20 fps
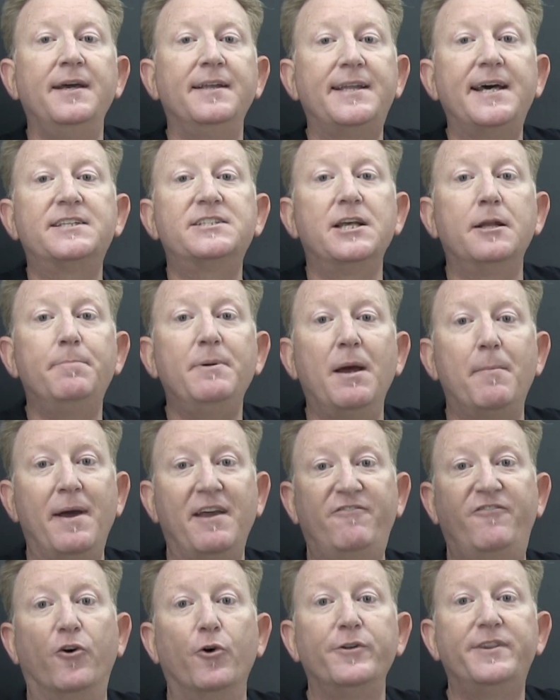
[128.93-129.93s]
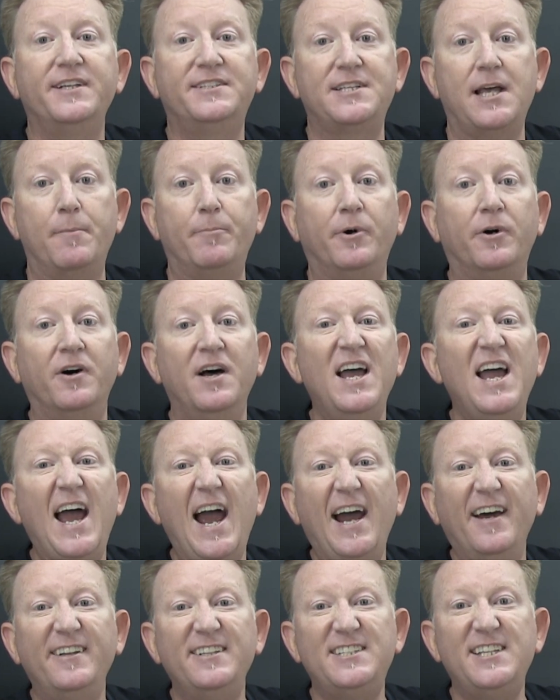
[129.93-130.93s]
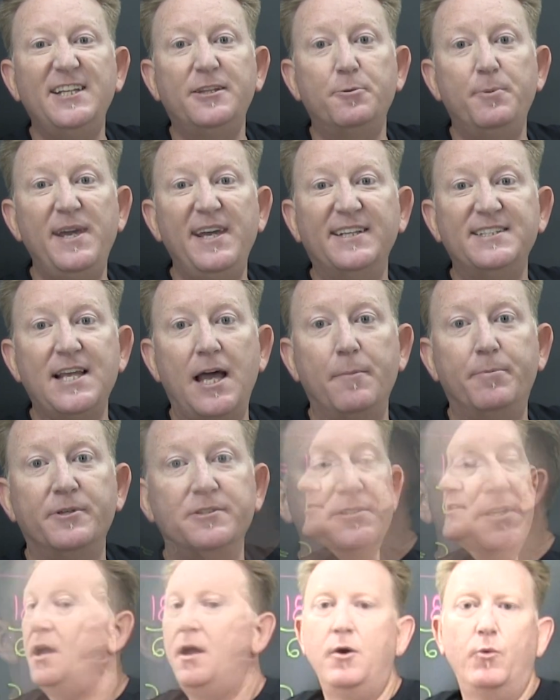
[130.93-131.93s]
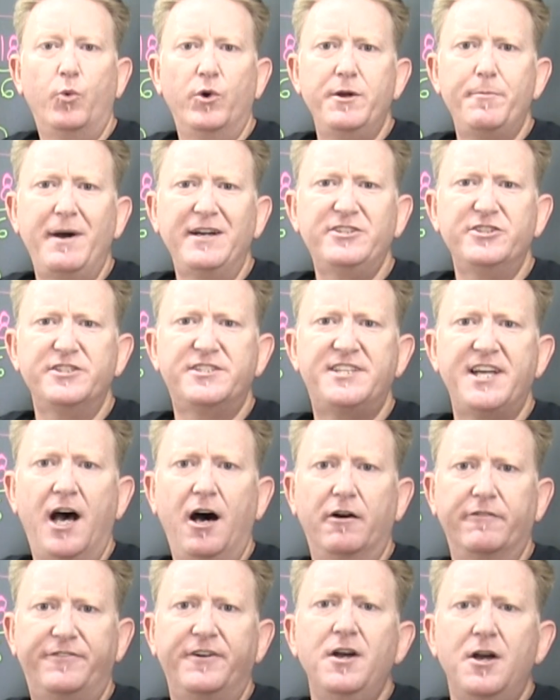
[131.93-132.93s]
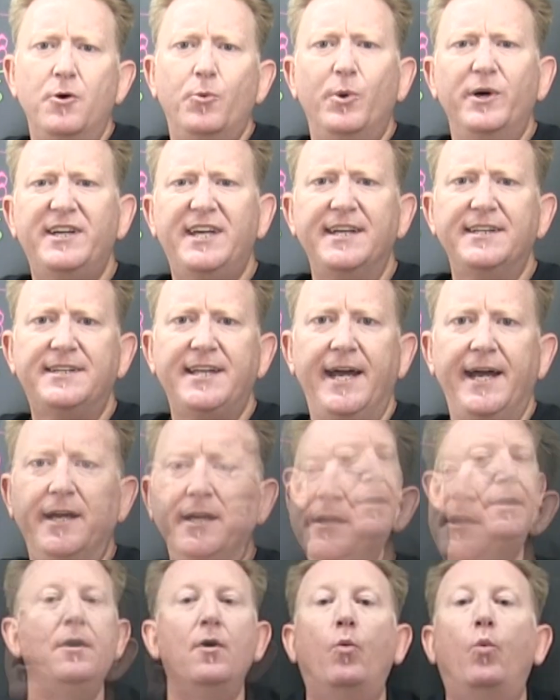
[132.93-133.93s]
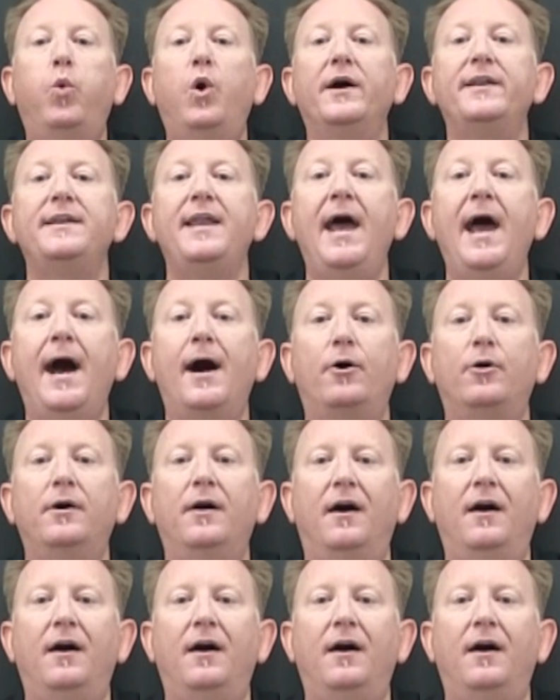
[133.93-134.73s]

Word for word: That's going to be in my fourth example. I only see three examples. Worry about yourself. We'll get there. What now?